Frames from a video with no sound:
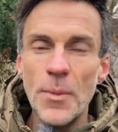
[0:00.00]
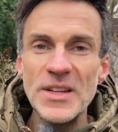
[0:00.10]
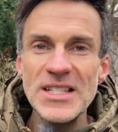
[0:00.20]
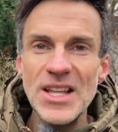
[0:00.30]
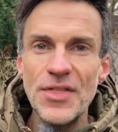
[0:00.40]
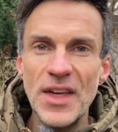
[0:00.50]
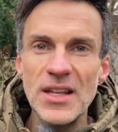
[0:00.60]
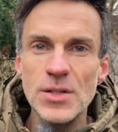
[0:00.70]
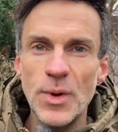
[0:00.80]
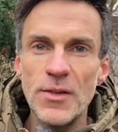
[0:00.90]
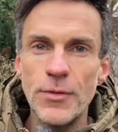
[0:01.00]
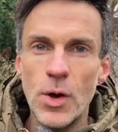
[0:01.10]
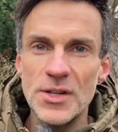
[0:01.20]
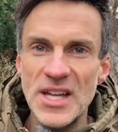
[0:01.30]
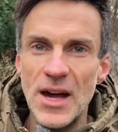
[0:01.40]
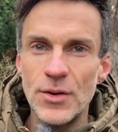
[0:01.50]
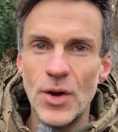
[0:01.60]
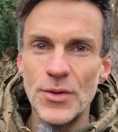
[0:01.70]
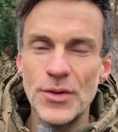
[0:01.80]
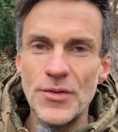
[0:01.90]
obviously things will fall down
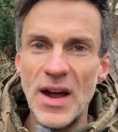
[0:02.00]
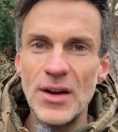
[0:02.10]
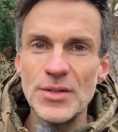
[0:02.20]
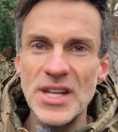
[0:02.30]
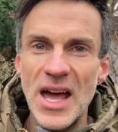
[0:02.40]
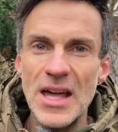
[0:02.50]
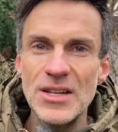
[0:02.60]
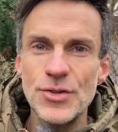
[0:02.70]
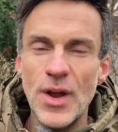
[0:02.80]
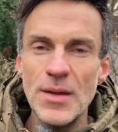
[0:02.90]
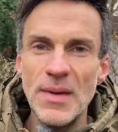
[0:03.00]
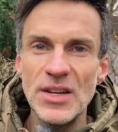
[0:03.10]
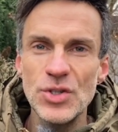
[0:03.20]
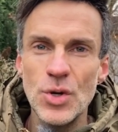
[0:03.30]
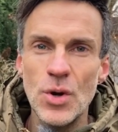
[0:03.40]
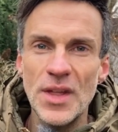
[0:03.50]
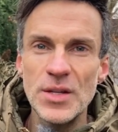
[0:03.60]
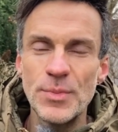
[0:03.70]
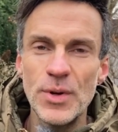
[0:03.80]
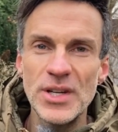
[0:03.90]
on the ground, and try and make sure
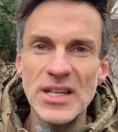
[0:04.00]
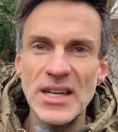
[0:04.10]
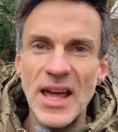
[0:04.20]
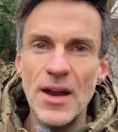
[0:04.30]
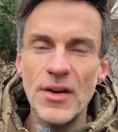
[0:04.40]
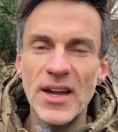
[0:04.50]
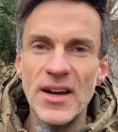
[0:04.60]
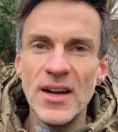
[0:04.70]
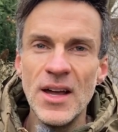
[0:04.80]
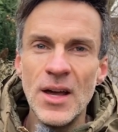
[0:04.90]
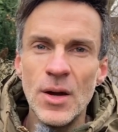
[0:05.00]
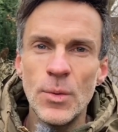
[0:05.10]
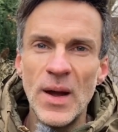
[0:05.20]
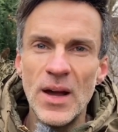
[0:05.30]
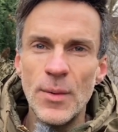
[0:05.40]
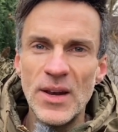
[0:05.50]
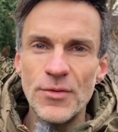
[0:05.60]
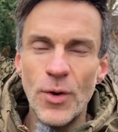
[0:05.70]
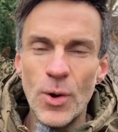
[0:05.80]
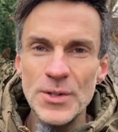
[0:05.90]
that you put it in an area where when
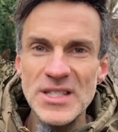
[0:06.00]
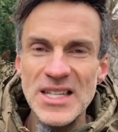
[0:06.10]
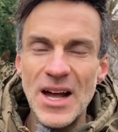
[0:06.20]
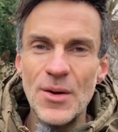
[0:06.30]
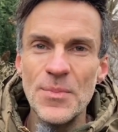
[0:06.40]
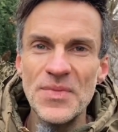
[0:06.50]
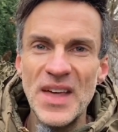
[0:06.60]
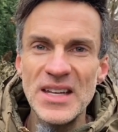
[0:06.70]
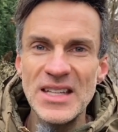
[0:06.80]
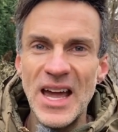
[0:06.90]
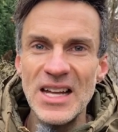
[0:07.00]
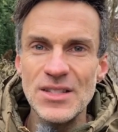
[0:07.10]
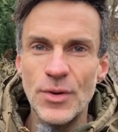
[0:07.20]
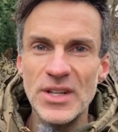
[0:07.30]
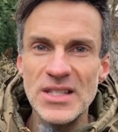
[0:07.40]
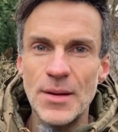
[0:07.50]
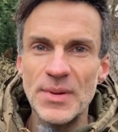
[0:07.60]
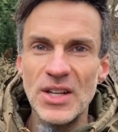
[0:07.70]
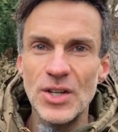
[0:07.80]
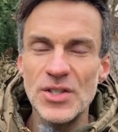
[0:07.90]
it falls down that cats, for
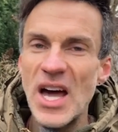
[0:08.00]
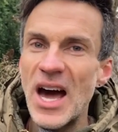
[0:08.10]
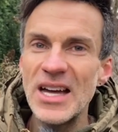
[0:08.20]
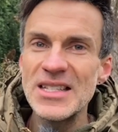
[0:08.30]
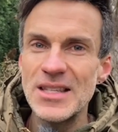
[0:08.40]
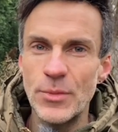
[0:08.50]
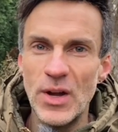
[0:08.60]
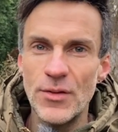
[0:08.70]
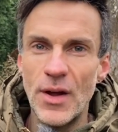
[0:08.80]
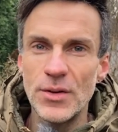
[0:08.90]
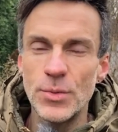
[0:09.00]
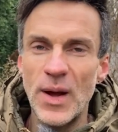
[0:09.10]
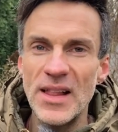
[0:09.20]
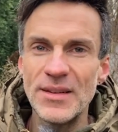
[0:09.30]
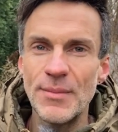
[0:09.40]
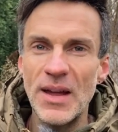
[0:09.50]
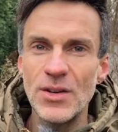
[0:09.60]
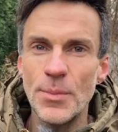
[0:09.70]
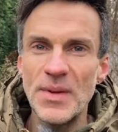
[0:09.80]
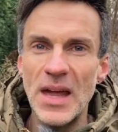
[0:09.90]
example, cannot hide somewhere around it well and
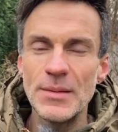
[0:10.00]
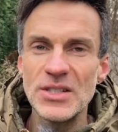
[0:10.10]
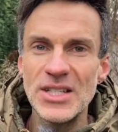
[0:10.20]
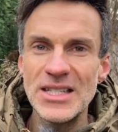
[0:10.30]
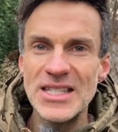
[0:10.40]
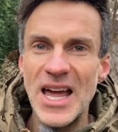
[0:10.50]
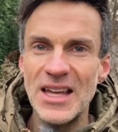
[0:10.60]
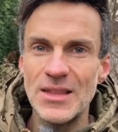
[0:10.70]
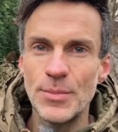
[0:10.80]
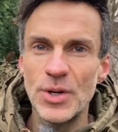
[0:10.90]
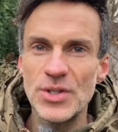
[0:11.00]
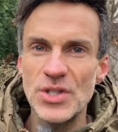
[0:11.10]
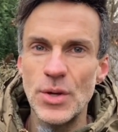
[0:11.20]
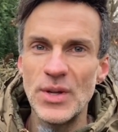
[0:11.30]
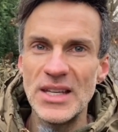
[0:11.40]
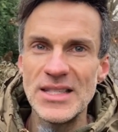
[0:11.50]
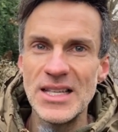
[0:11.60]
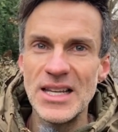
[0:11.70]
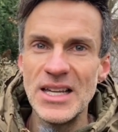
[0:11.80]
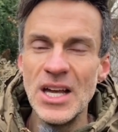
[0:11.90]
might not be able to attack the bird so
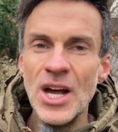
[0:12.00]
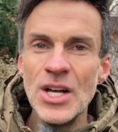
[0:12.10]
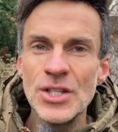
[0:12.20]
easily.